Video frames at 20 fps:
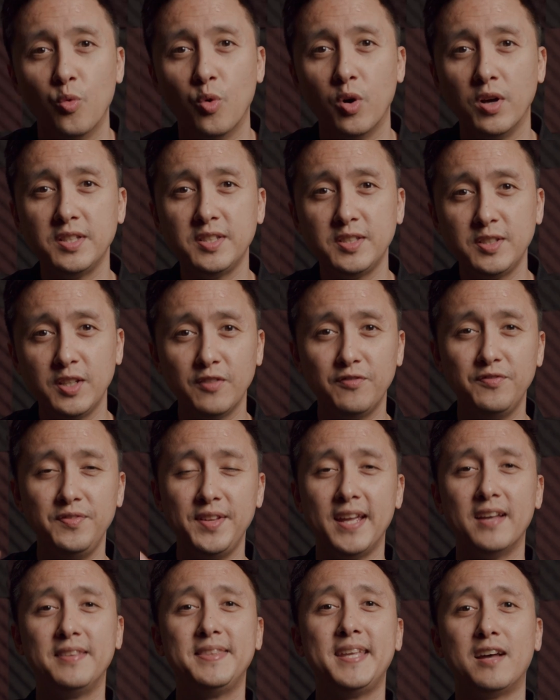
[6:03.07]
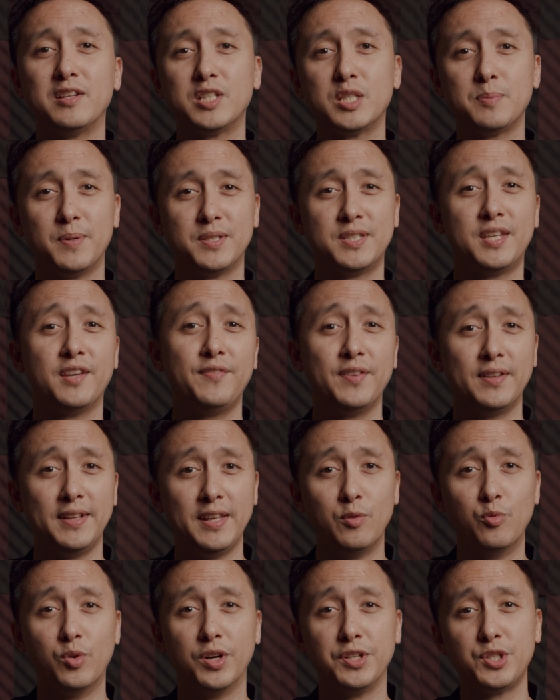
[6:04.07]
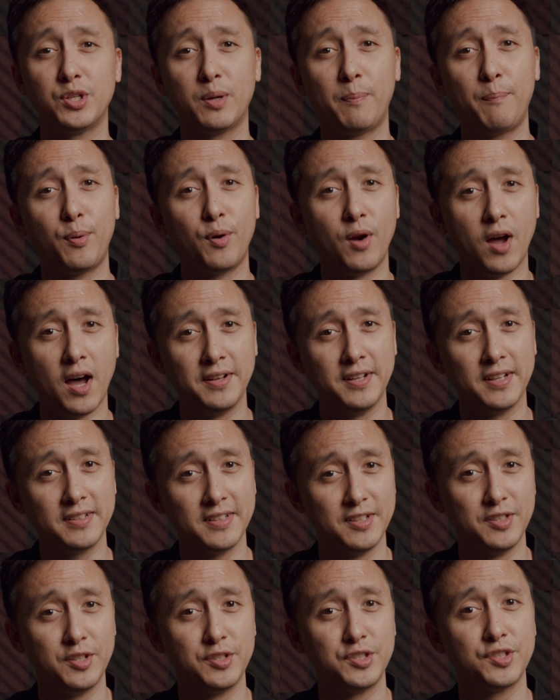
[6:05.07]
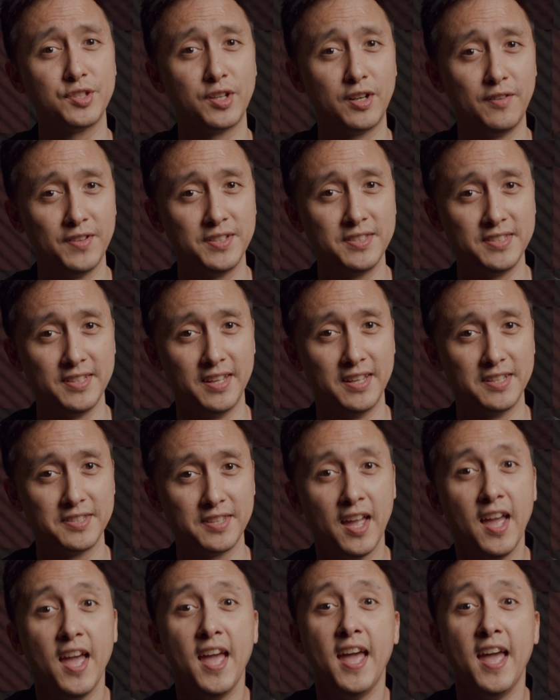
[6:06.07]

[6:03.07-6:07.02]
Once you've nailed down specifically what your product and your service is